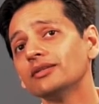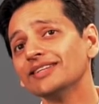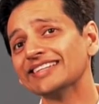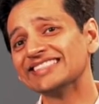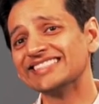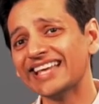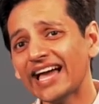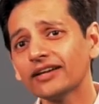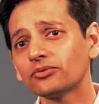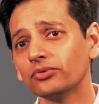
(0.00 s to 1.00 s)
the
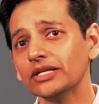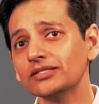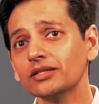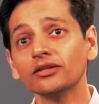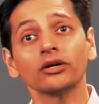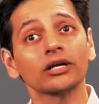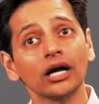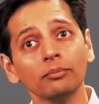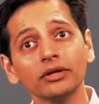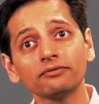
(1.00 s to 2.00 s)
exact reason they're
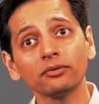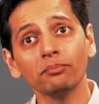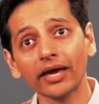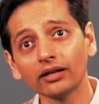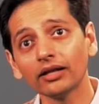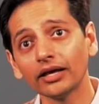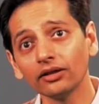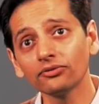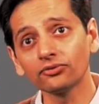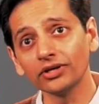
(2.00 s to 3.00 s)
coming for mental
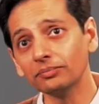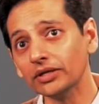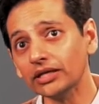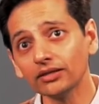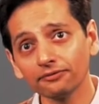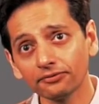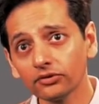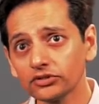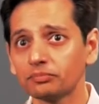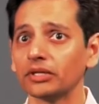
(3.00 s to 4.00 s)
health treatment in the
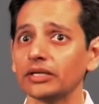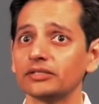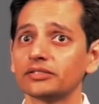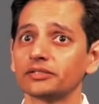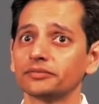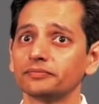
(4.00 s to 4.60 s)
first place.